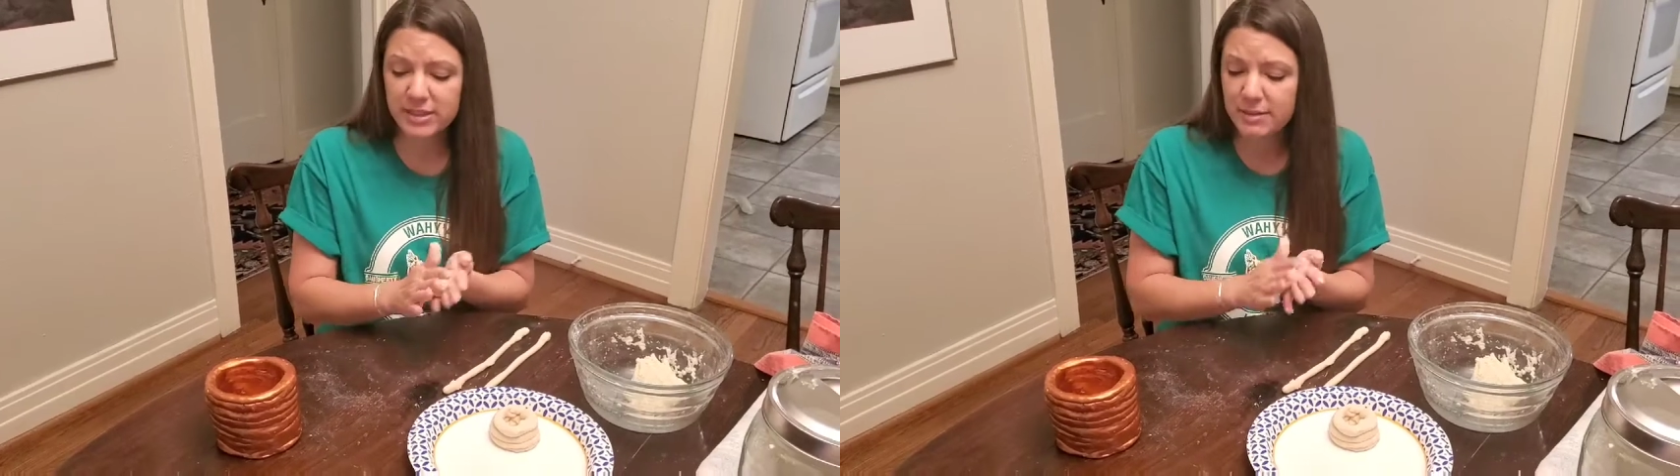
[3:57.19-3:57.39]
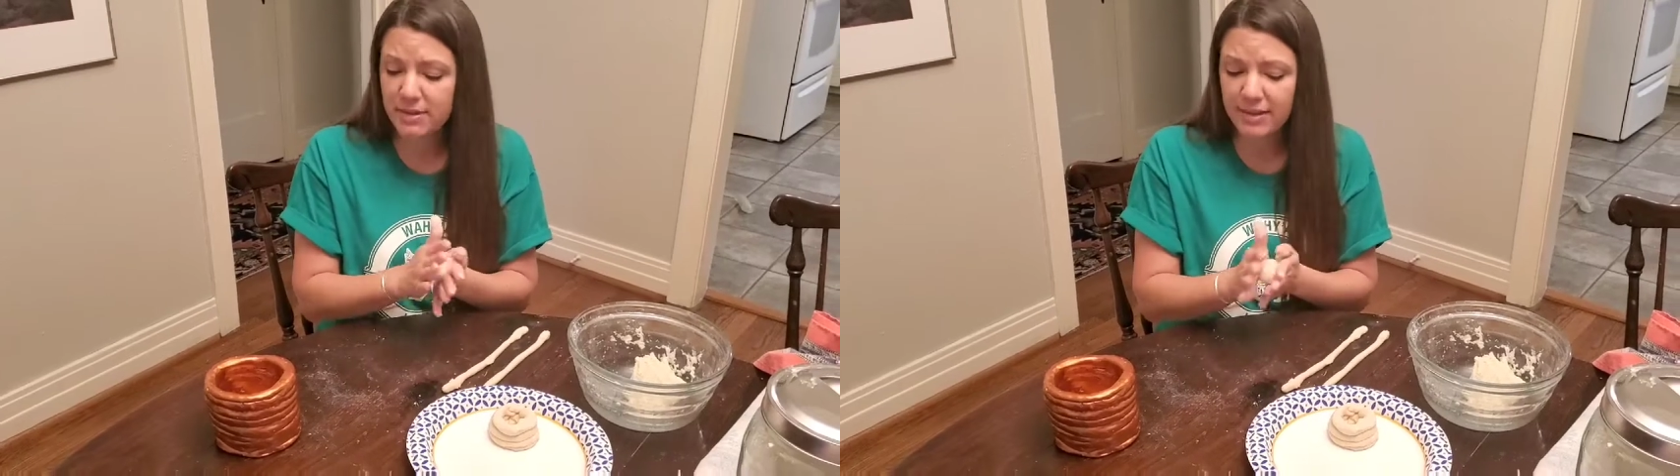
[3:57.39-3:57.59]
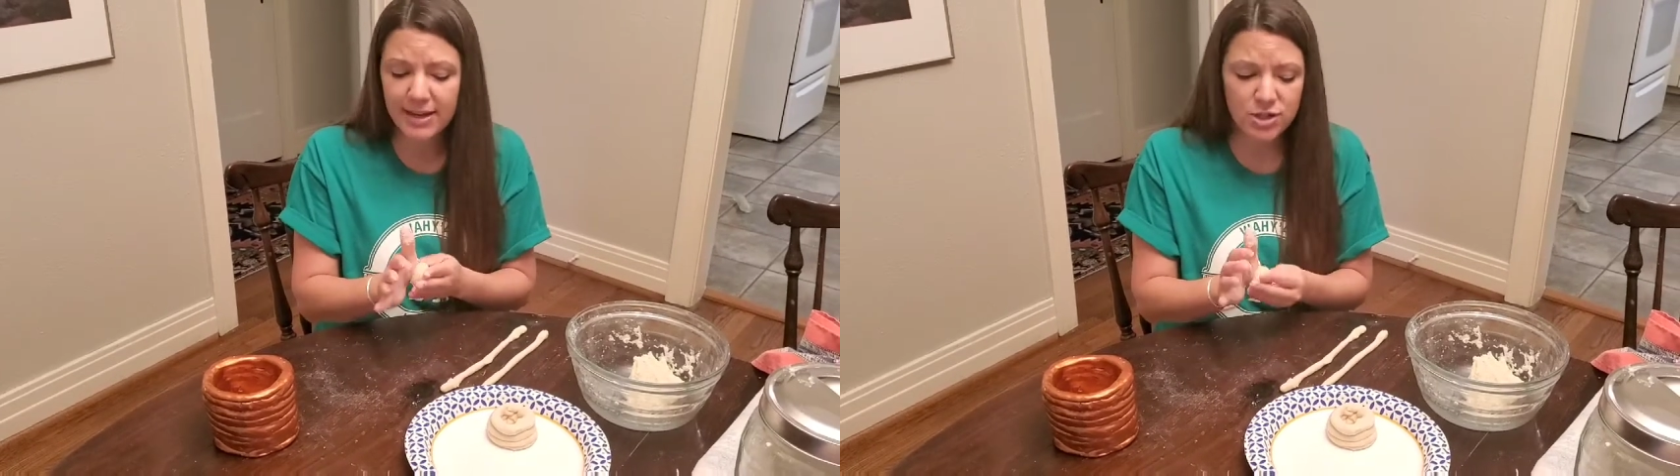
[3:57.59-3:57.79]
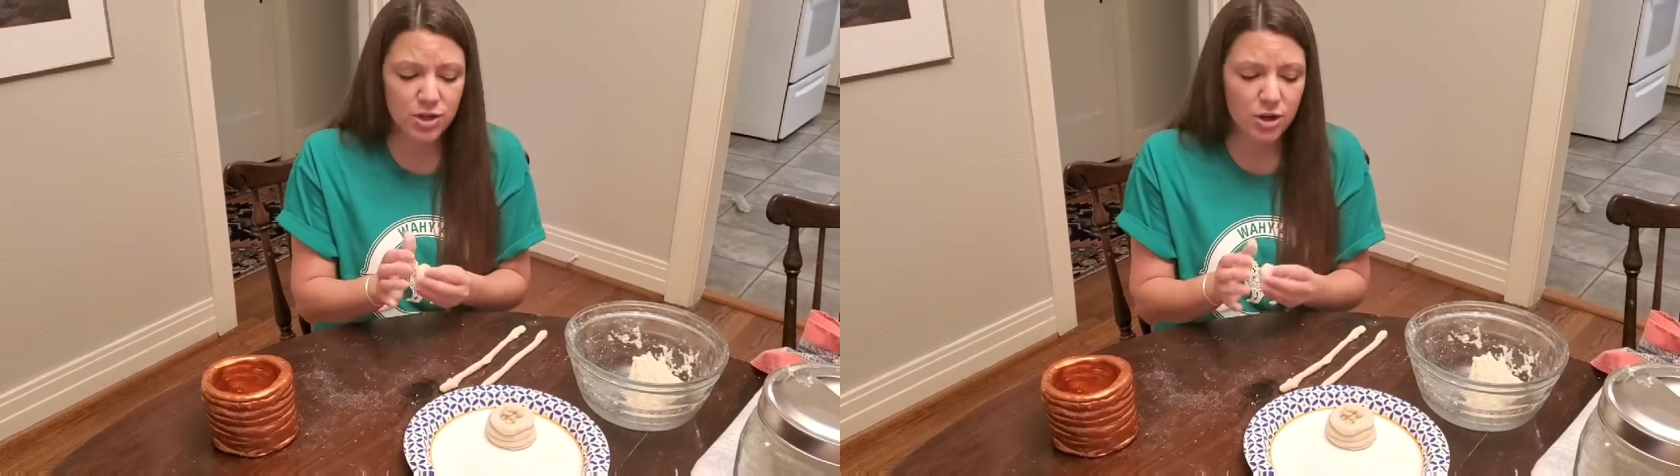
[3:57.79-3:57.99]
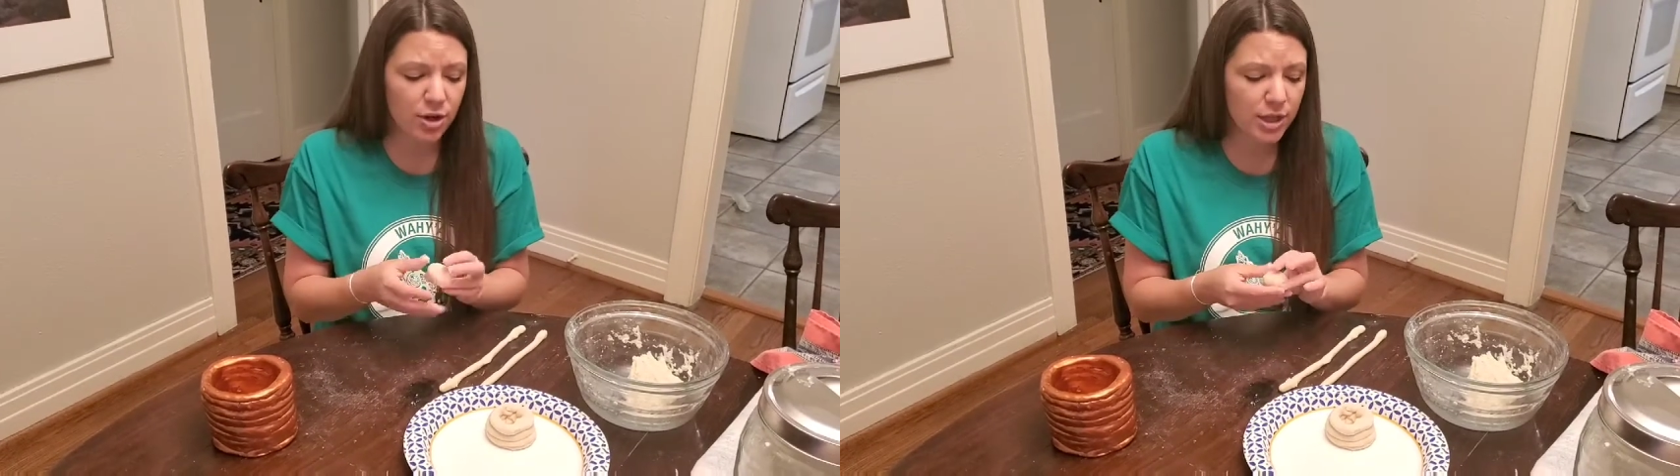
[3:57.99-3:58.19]
something that
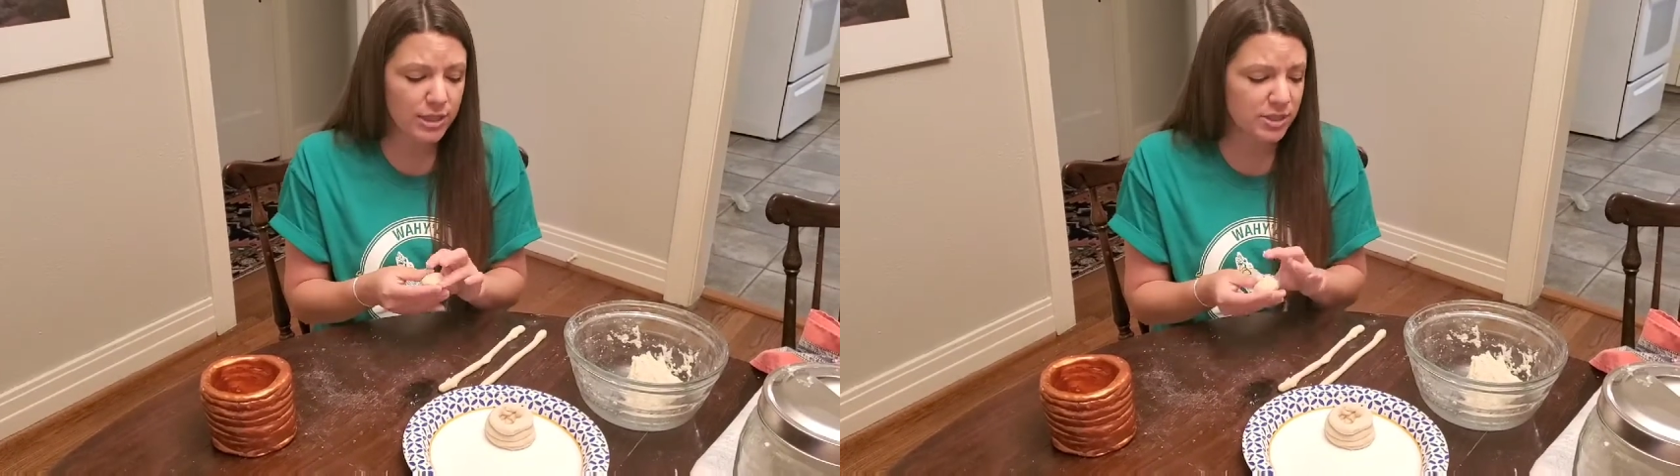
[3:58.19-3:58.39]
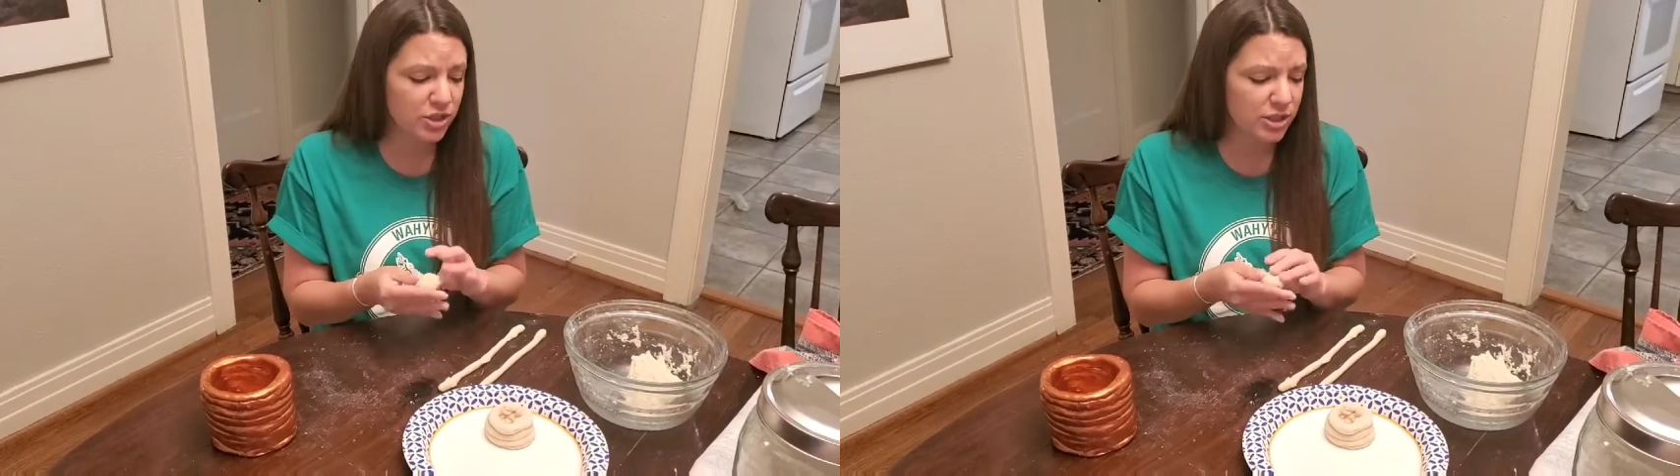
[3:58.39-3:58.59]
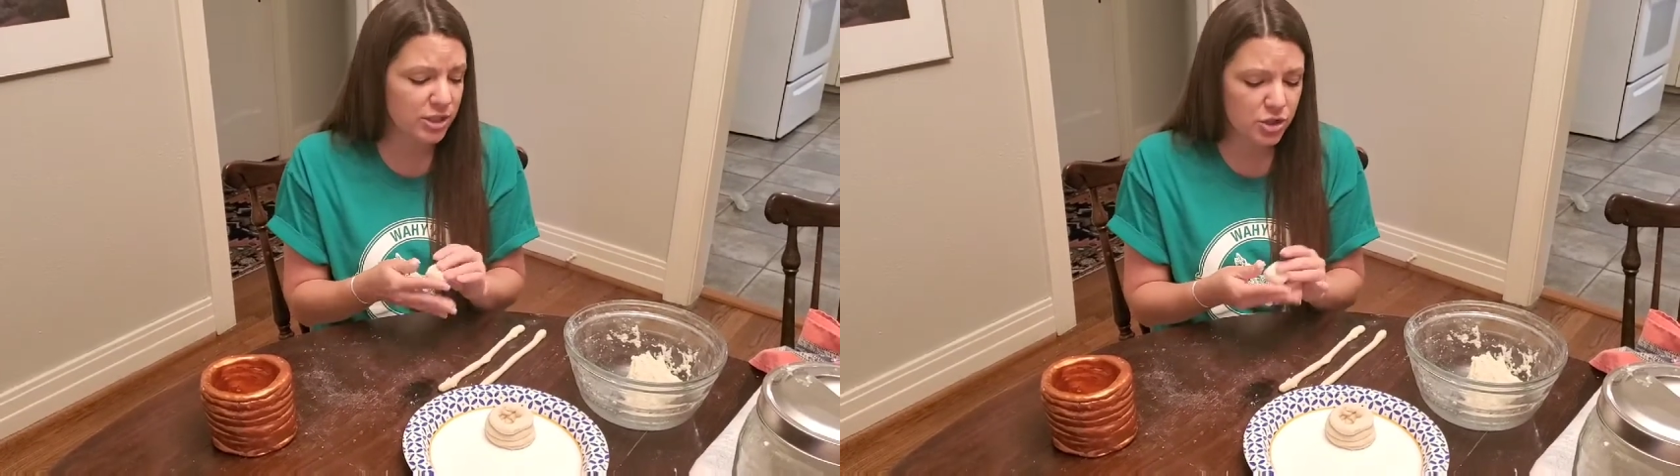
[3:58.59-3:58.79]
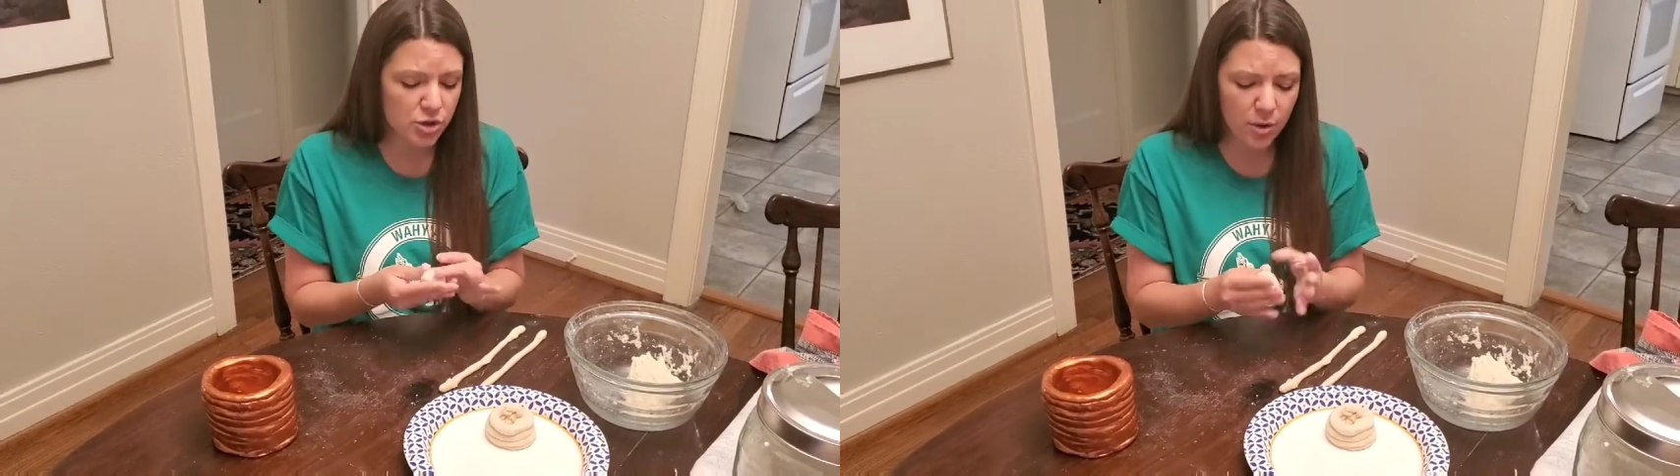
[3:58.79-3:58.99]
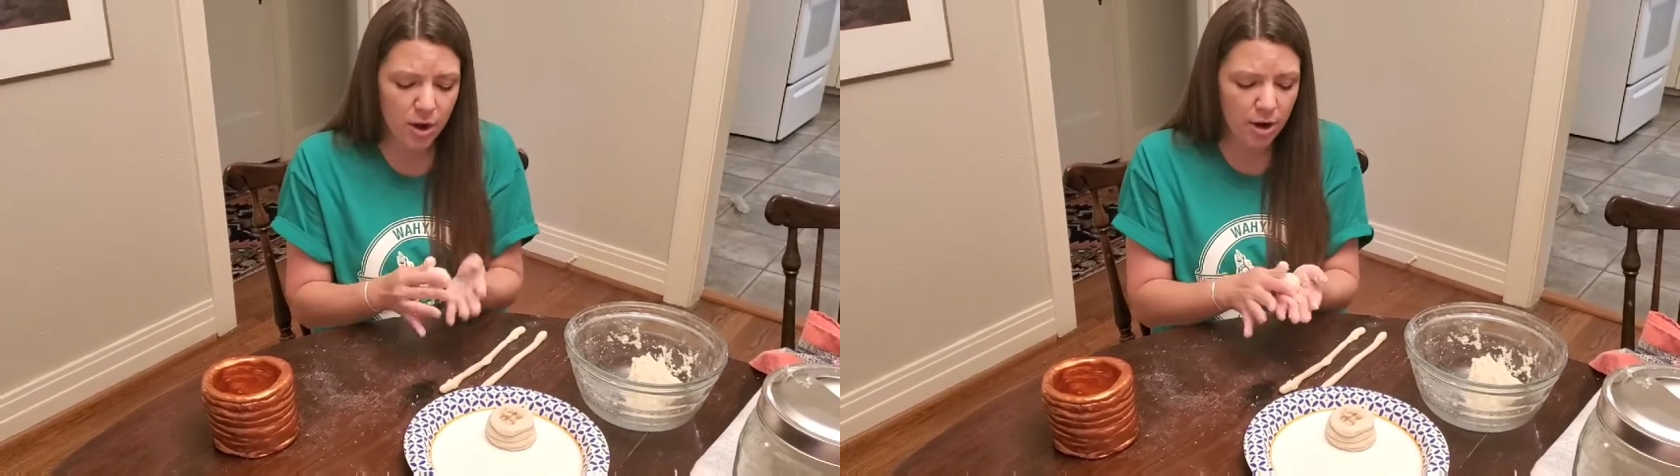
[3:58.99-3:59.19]
tall is just
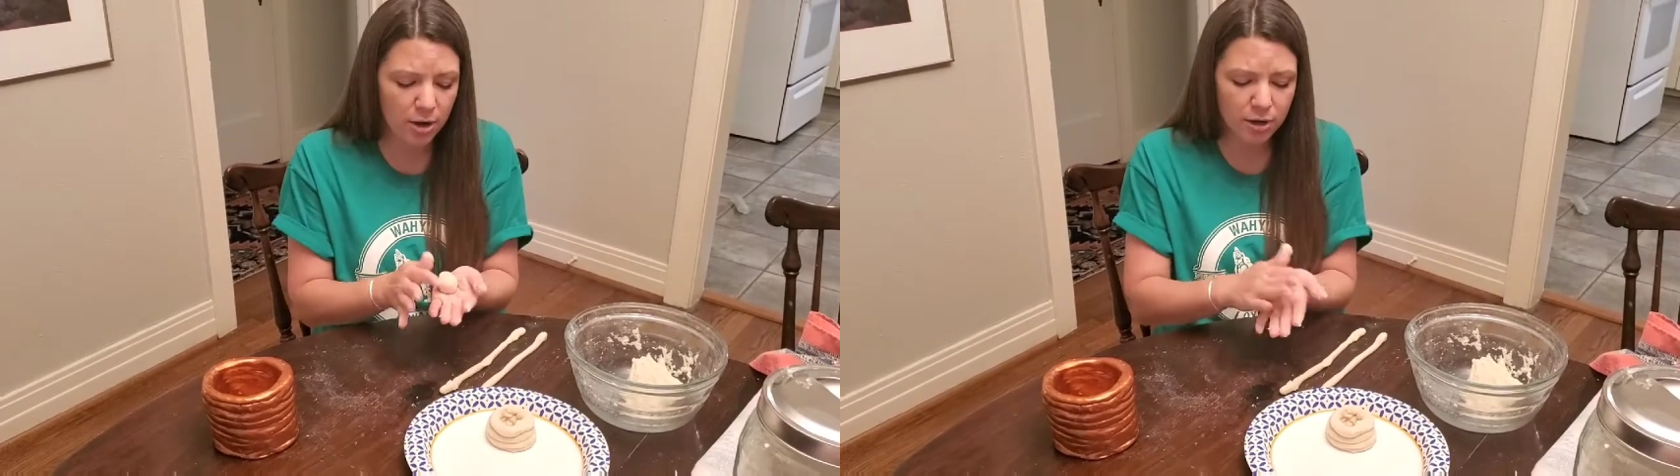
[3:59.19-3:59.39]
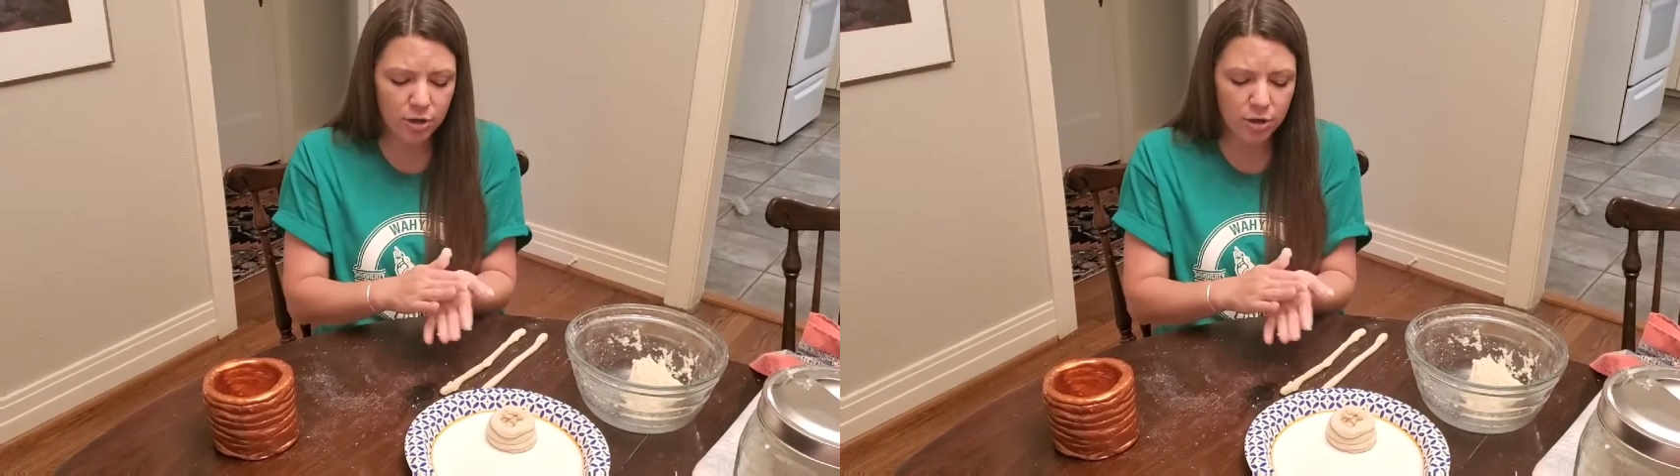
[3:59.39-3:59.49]
too hard,